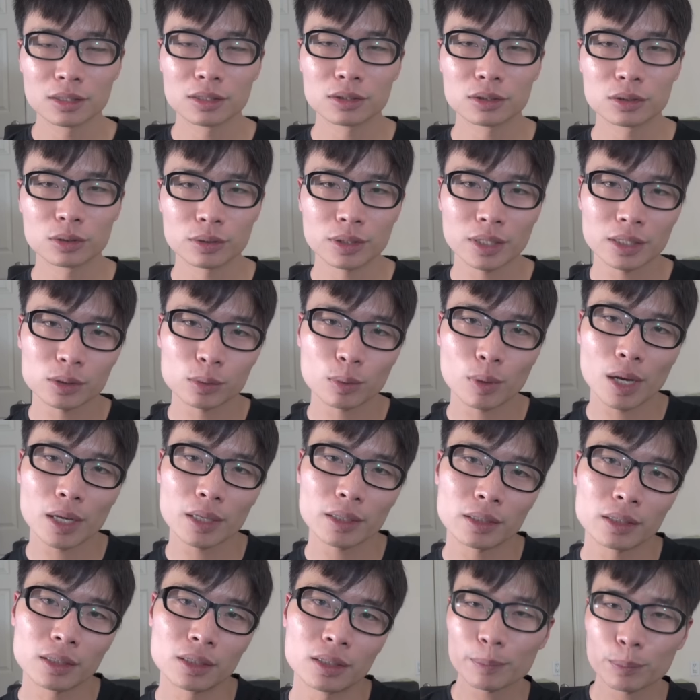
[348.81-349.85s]
So that's why
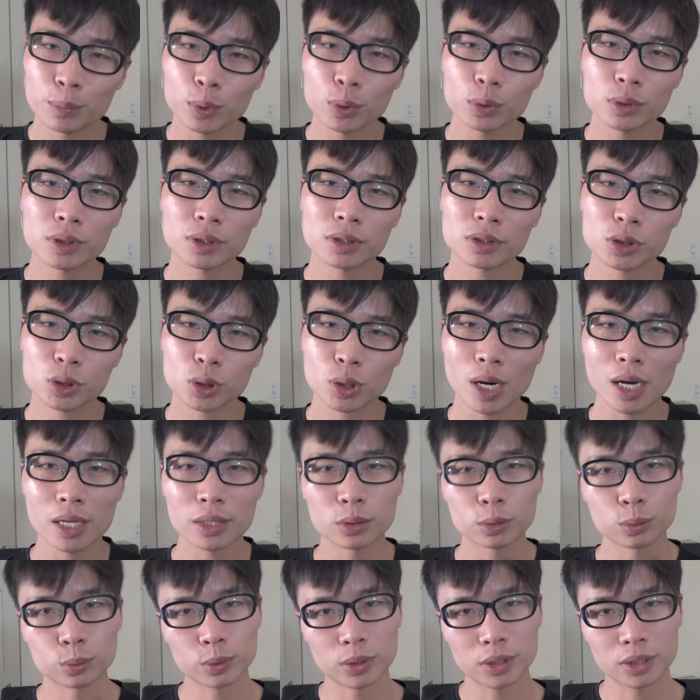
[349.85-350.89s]
Buddha tried
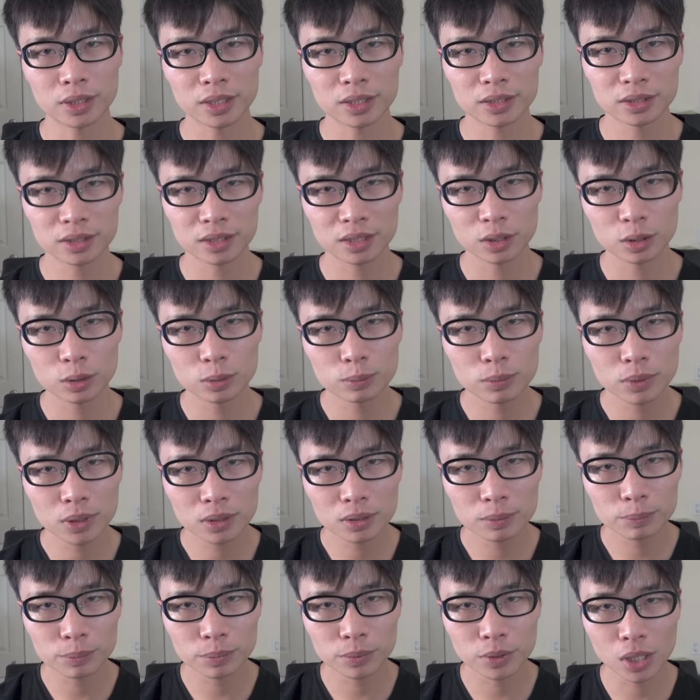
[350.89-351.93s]
to release
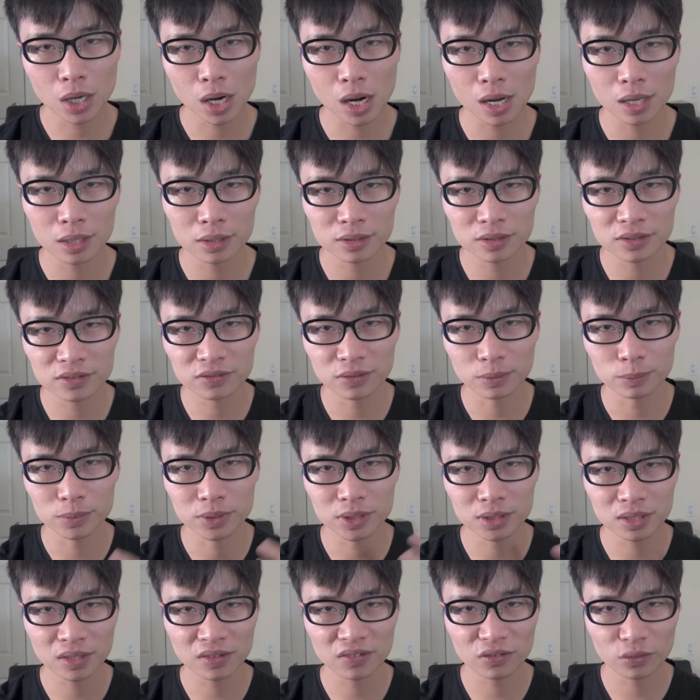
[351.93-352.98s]
human kinds from
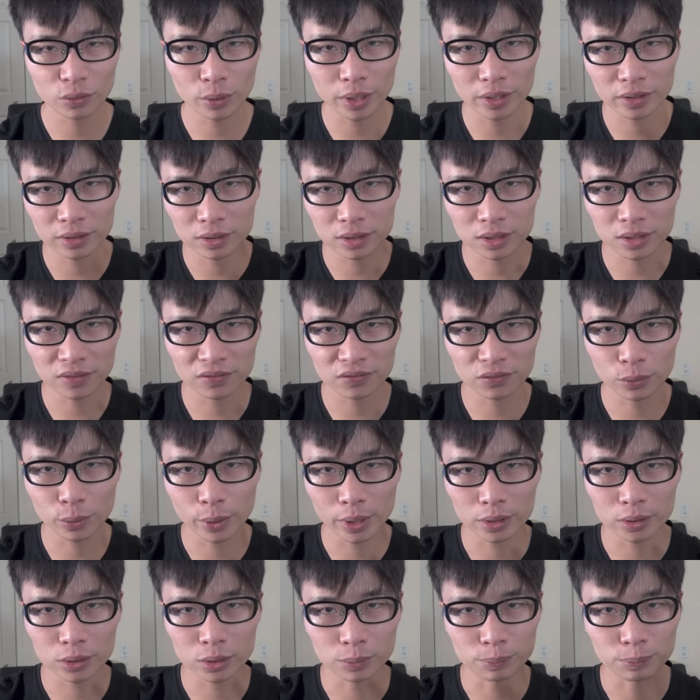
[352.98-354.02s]

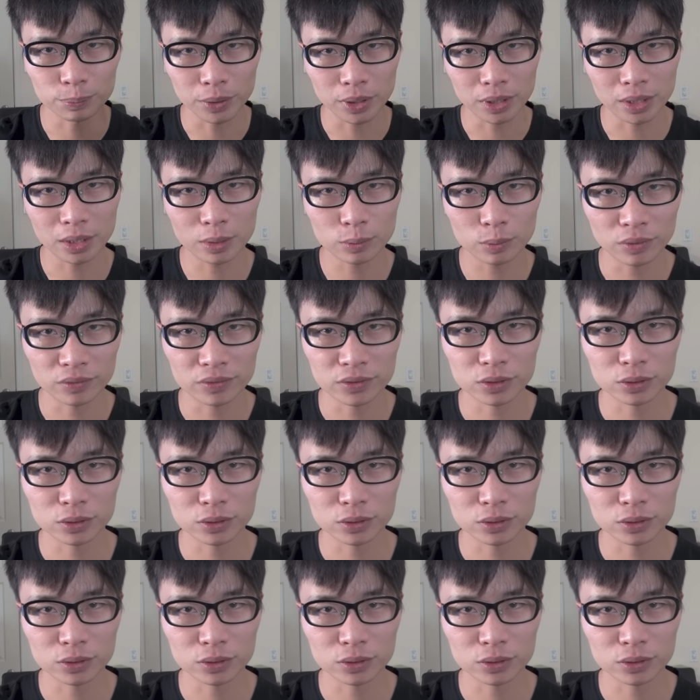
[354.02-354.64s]
suffering to begin with.